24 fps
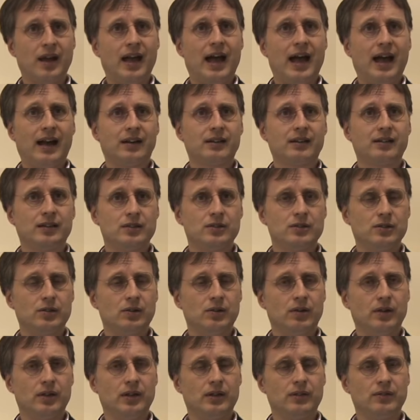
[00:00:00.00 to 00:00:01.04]
act and to
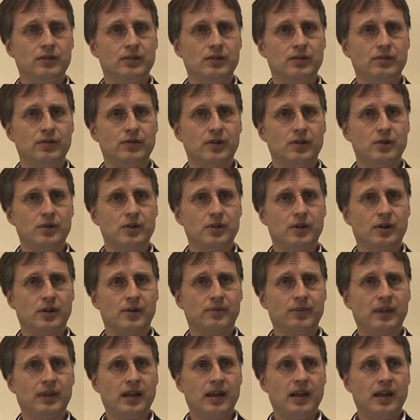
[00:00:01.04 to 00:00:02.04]
look into the future.